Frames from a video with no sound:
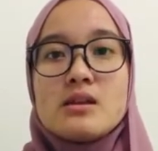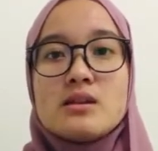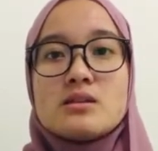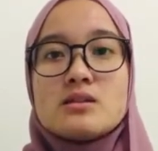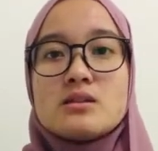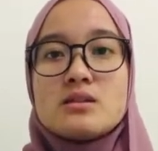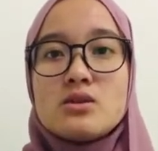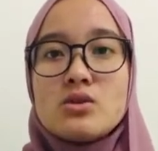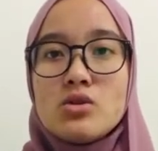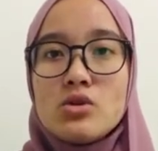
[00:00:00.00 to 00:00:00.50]

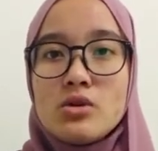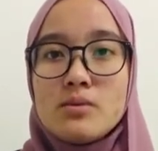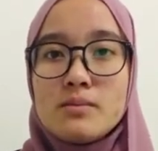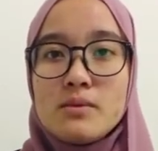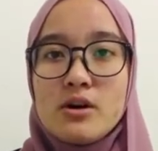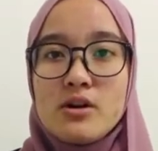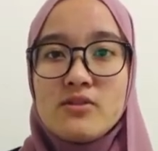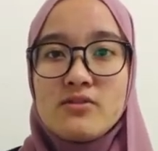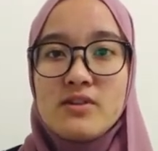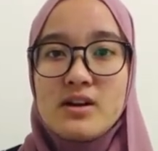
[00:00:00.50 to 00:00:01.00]
the
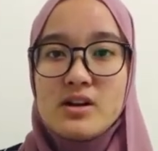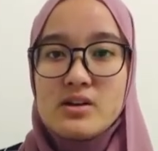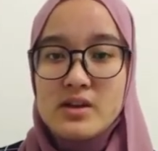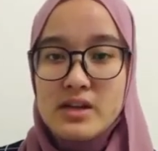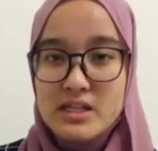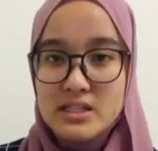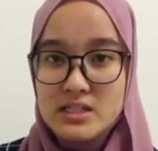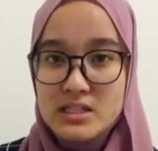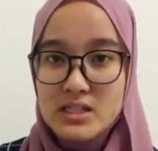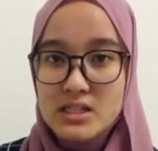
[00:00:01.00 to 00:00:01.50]
scope of
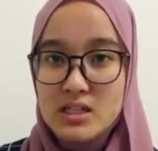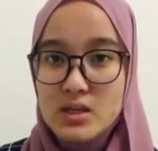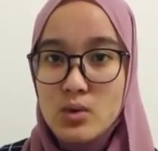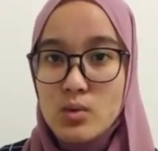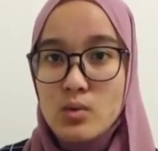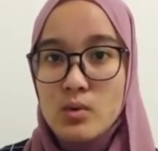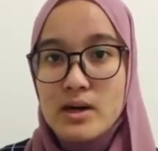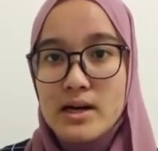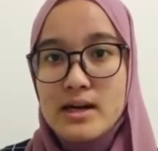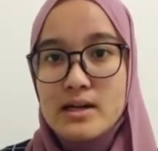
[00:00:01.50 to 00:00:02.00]
variation
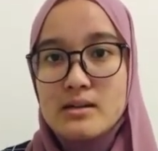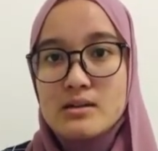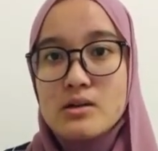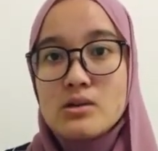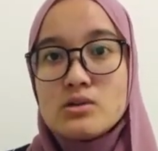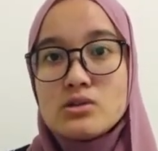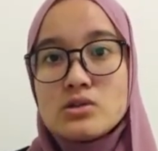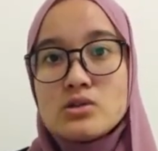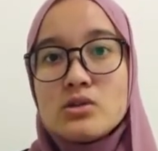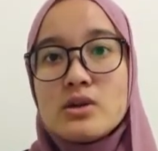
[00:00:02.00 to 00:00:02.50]
while
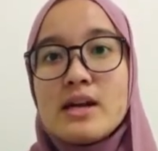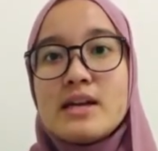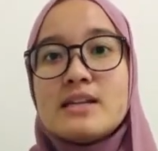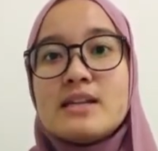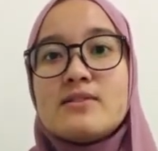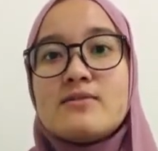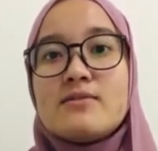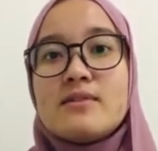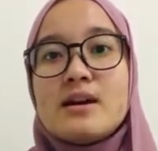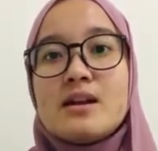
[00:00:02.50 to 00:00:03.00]
also
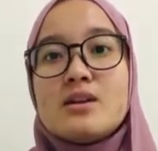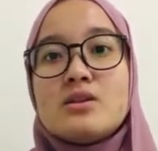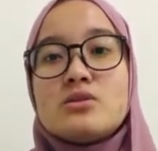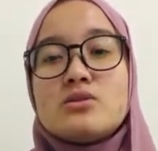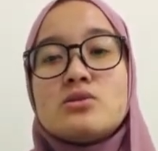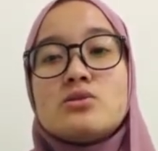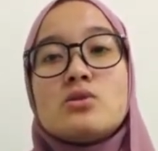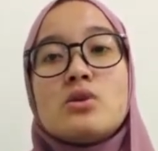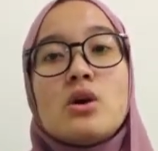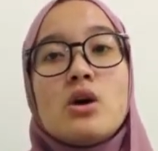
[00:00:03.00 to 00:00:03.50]
adding
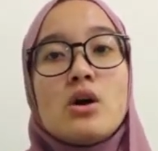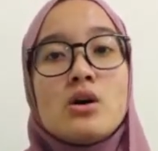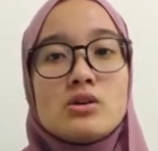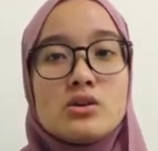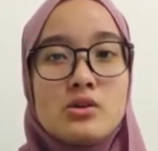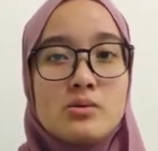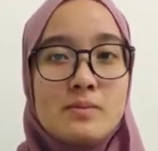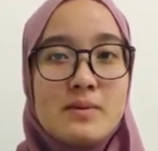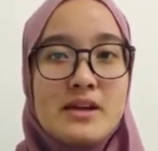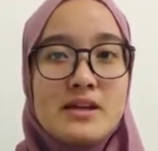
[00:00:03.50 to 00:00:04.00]
value to
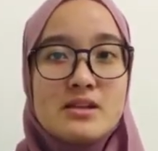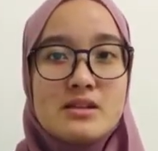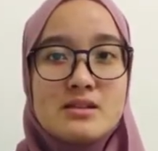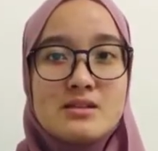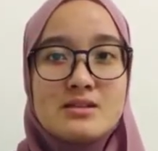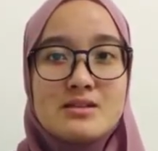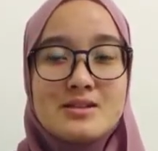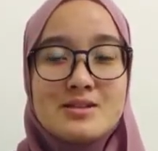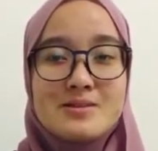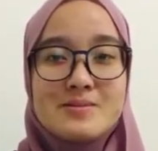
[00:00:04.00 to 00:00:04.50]

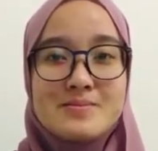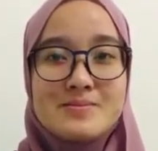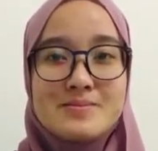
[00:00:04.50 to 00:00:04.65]
occupations.